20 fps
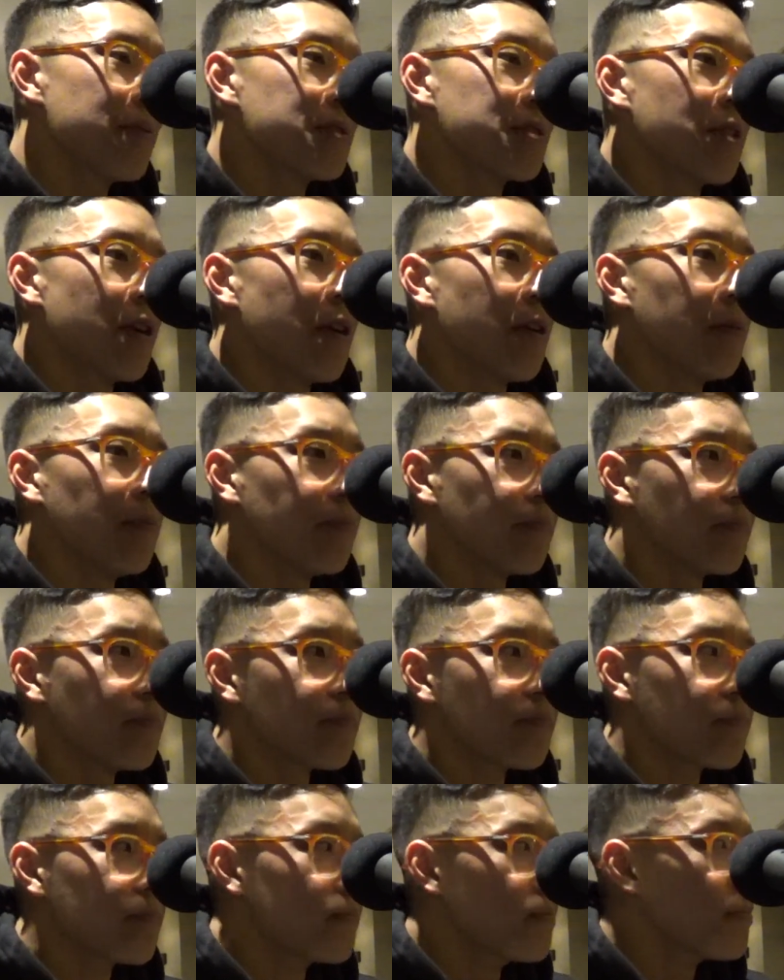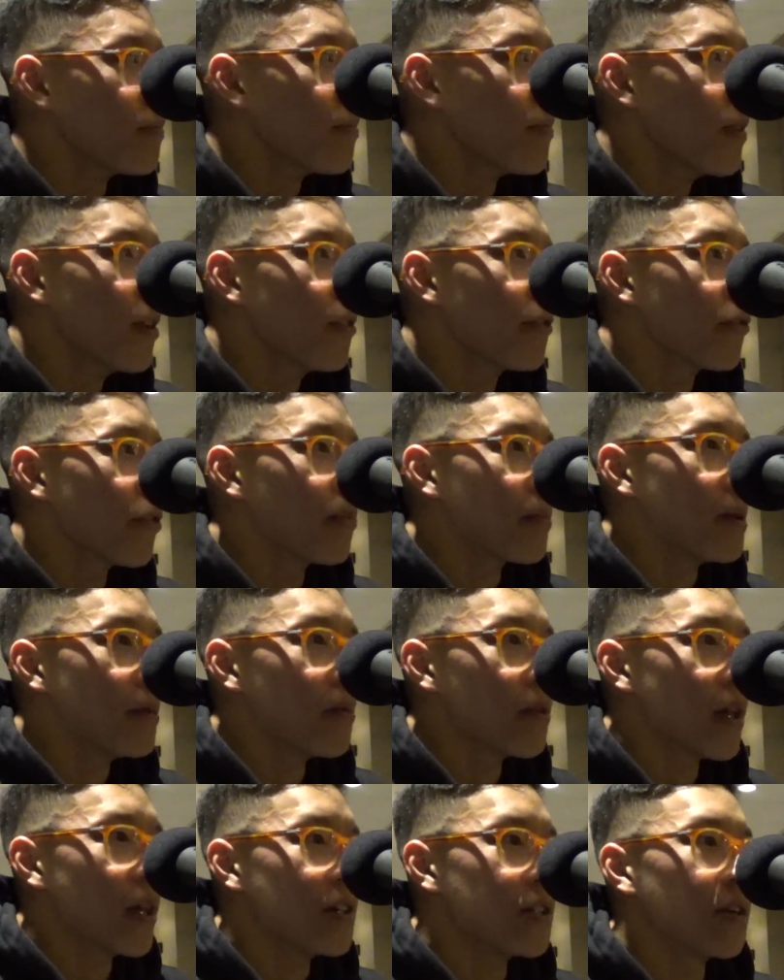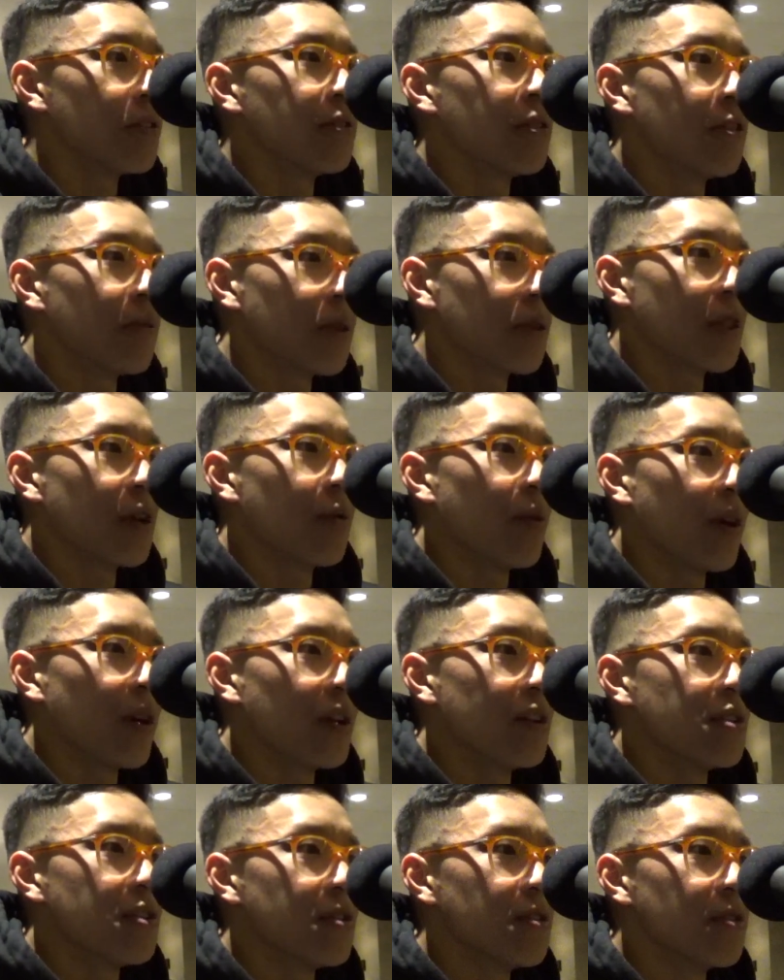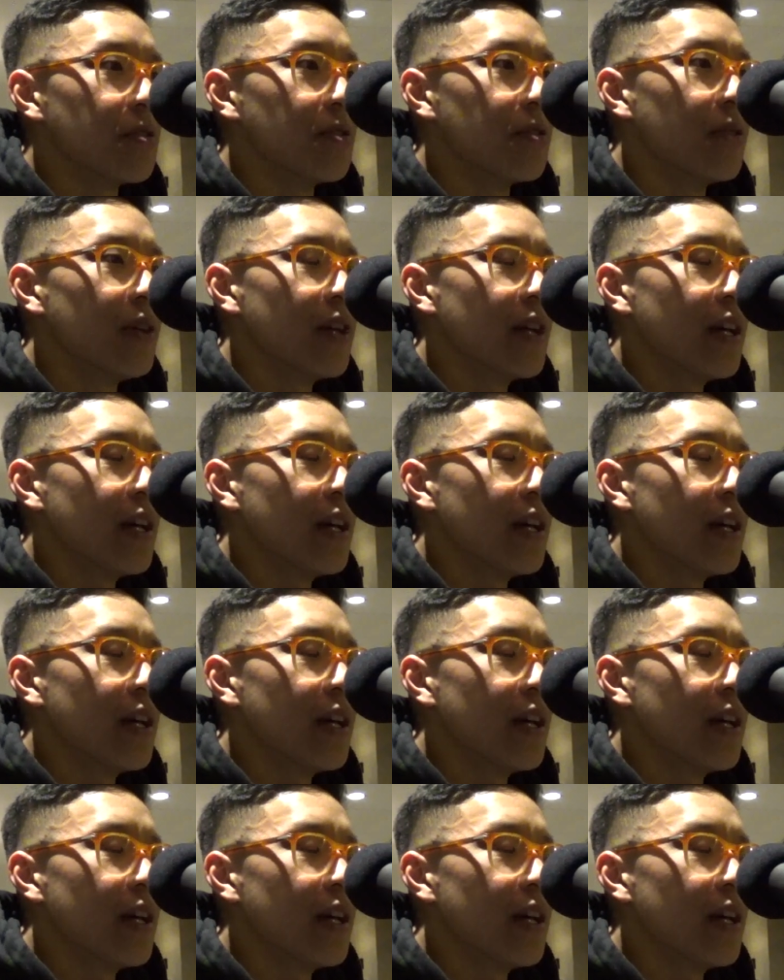So for people that don't know what they want to do,